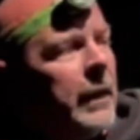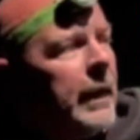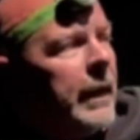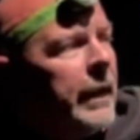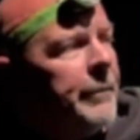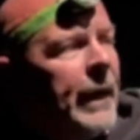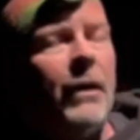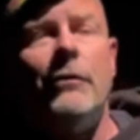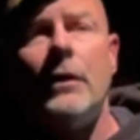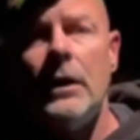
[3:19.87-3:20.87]

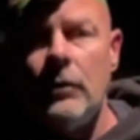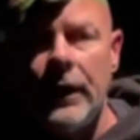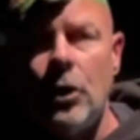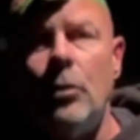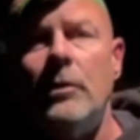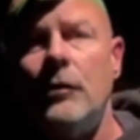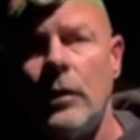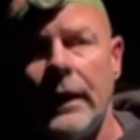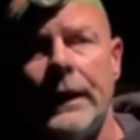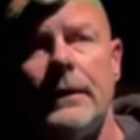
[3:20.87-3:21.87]
How far do I go
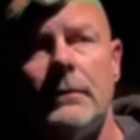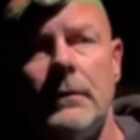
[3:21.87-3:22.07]
before I,